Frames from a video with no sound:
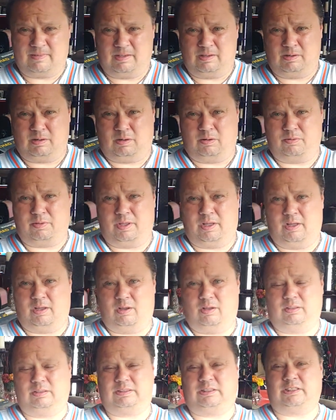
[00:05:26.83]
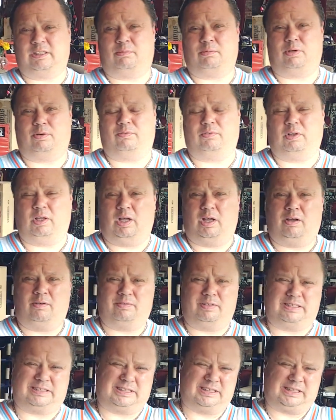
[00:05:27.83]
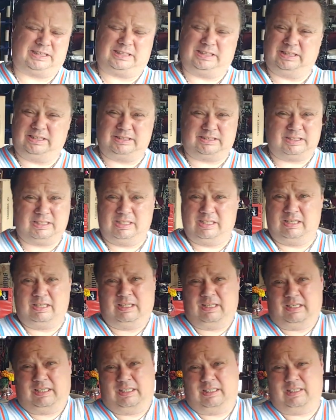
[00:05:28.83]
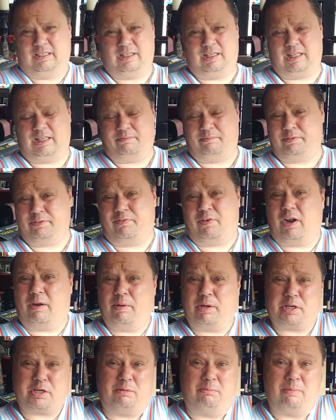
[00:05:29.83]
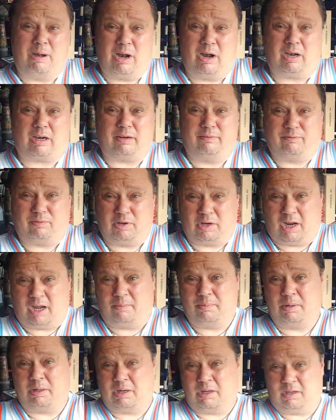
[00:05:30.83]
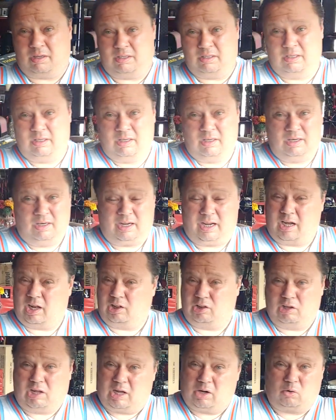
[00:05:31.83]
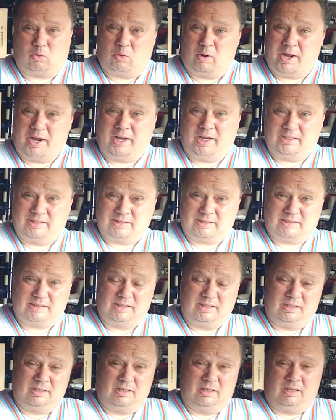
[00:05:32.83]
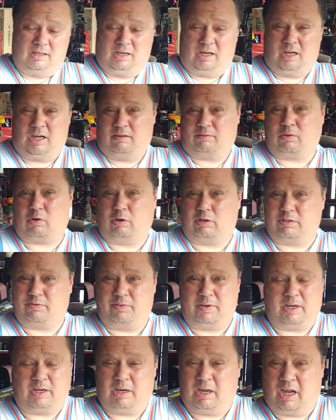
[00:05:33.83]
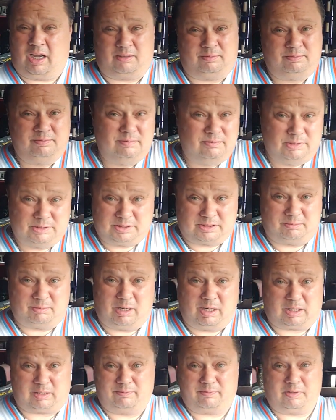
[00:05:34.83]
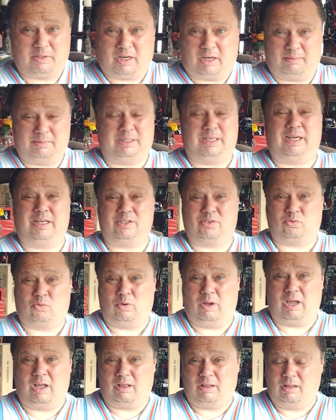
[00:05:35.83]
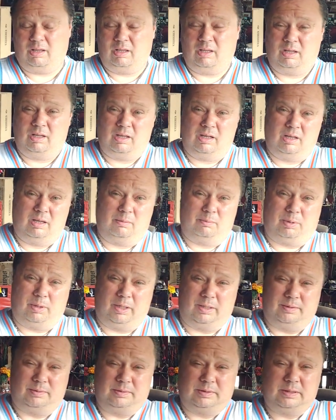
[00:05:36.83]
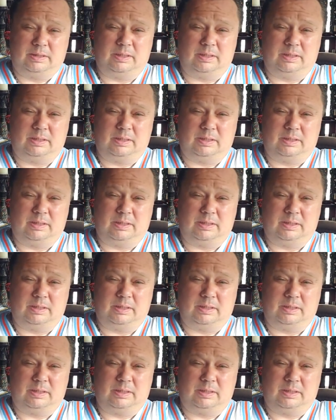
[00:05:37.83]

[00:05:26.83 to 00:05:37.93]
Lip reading: You know, the Summer of Love, the 60s, that was very much an American phenomenon in a lot of ways. Of course, Vietnam was an American phenomenon as well. But